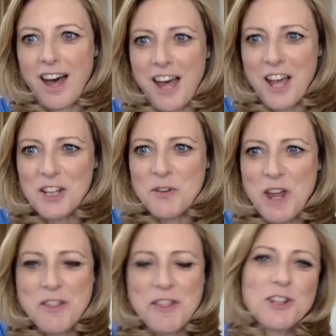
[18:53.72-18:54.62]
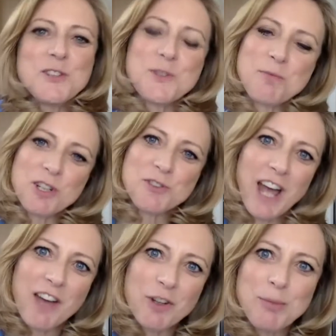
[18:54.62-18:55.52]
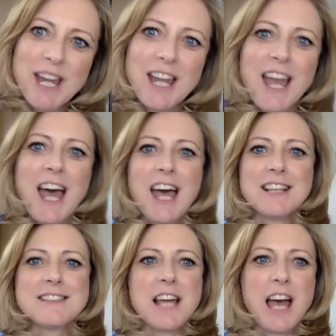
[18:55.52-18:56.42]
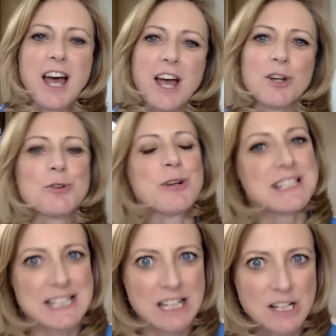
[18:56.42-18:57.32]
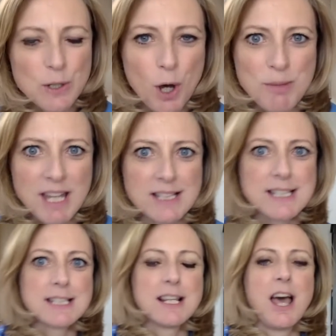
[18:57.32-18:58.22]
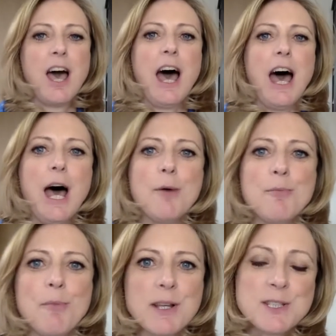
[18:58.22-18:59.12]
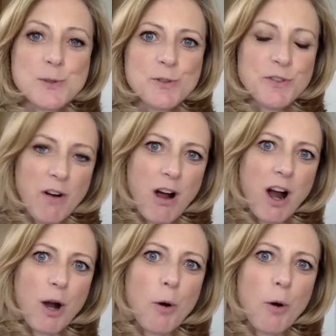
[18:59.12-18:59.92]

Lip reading: Hello there, thank you so much for having me, and great to hear the comments so far.